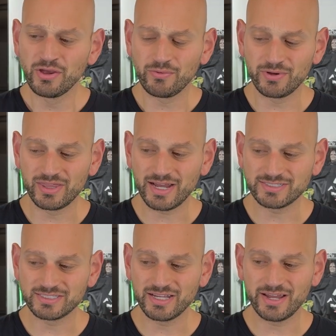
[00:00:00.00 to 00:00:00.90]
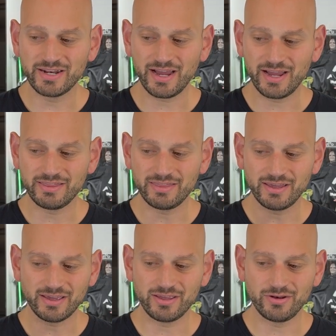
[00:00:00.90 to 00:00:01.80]
With that said, I
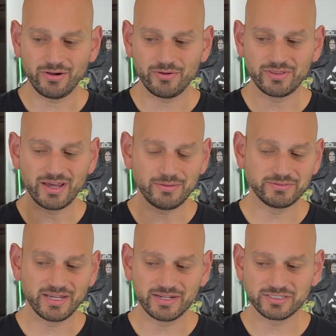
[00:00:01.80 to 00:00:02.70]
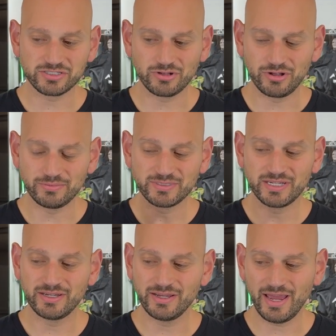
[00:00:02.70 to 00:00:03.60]
think, the updated sculpt
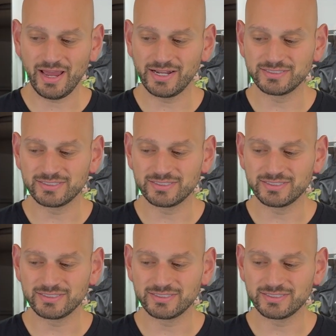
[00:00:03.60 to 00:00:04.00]
and,